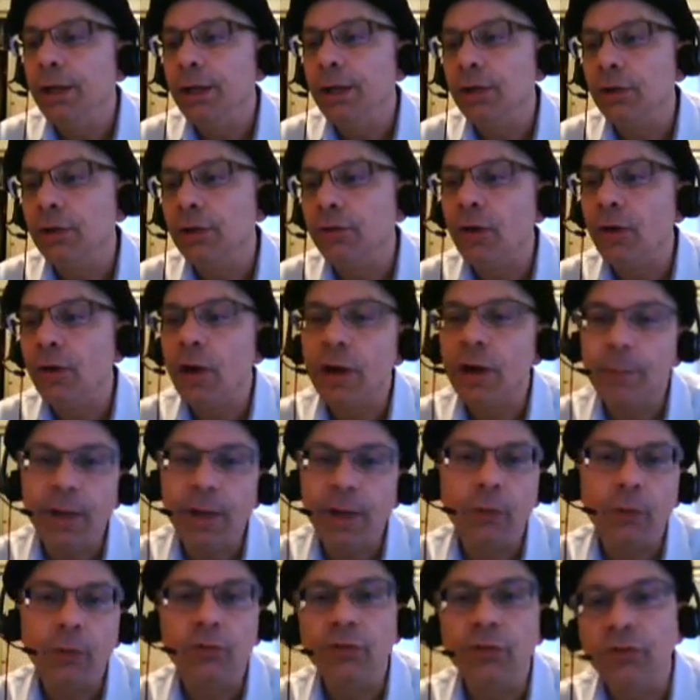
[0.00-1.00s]
It'll talk
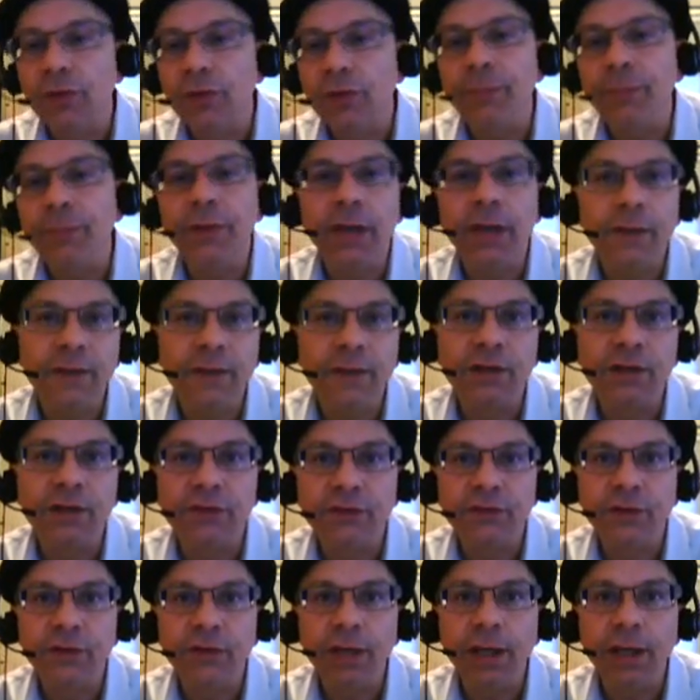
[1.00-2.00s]
about something and then it'll
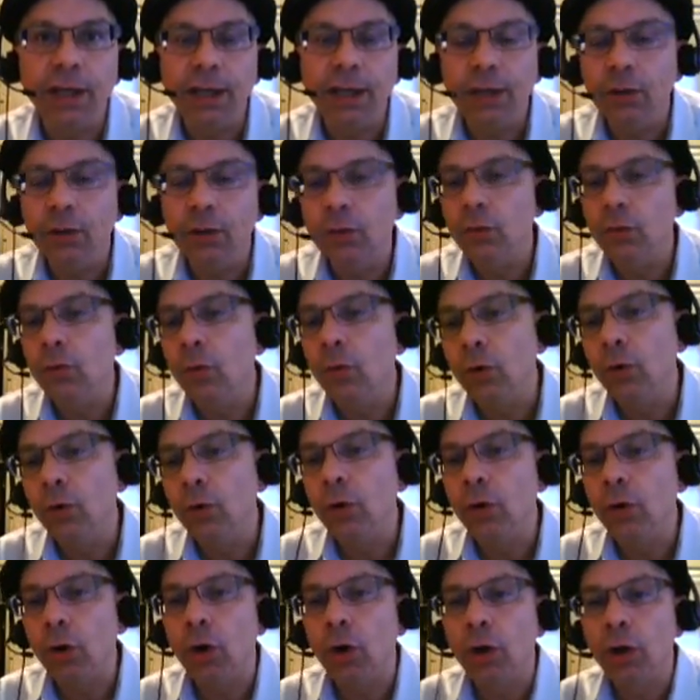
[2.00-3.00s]
say
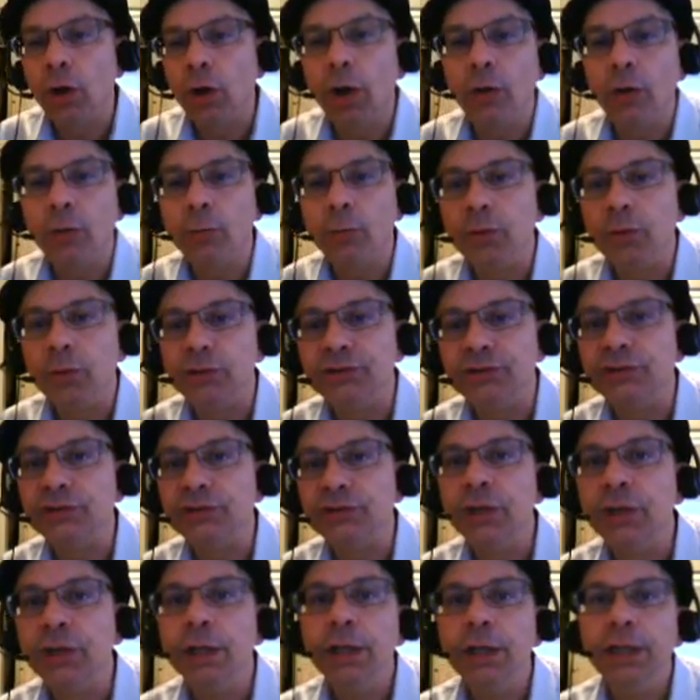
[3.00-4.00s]
or all other
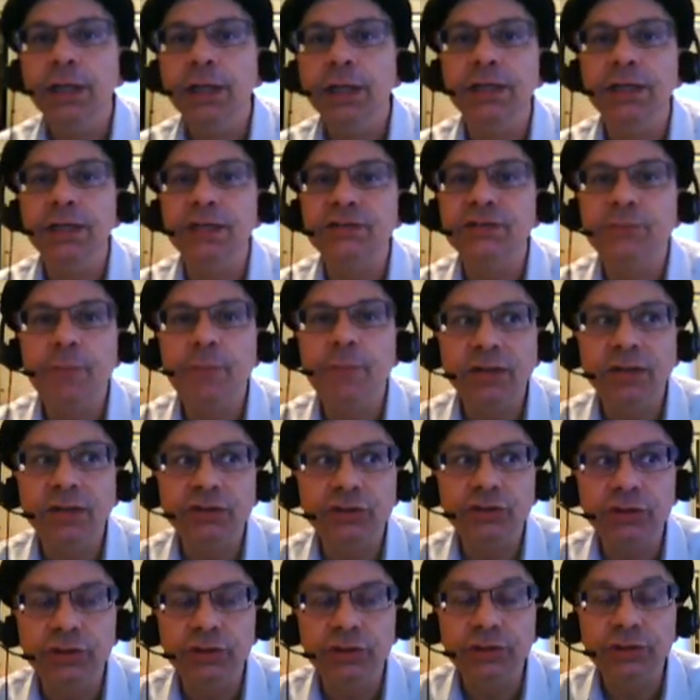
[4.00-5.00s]
persons. It does
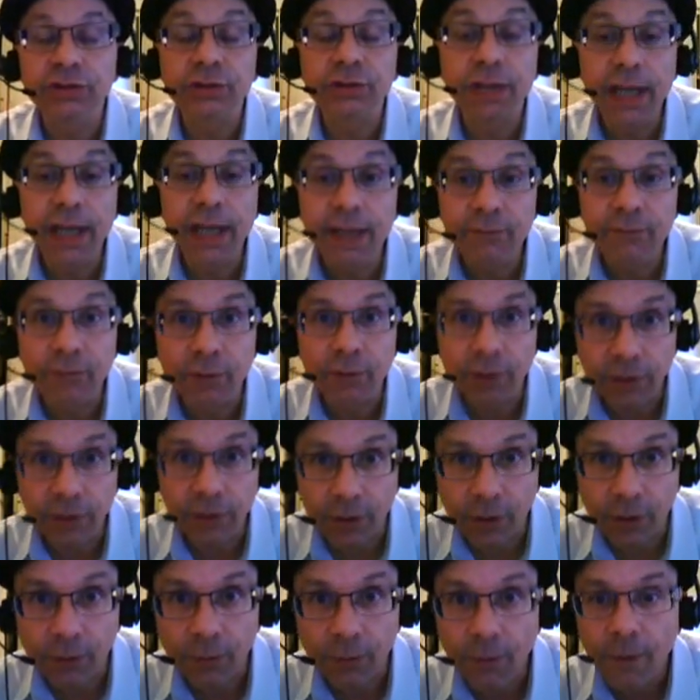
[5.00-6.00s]
mention slavery
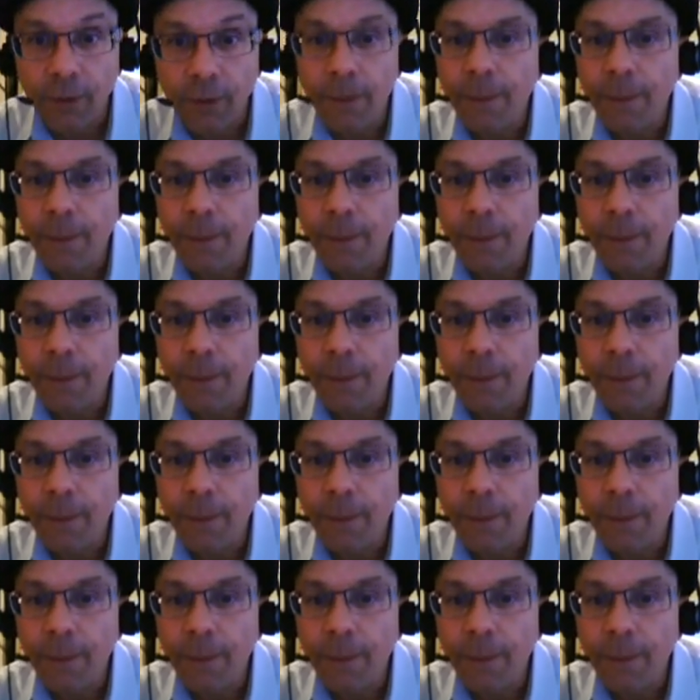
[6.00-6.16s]
though.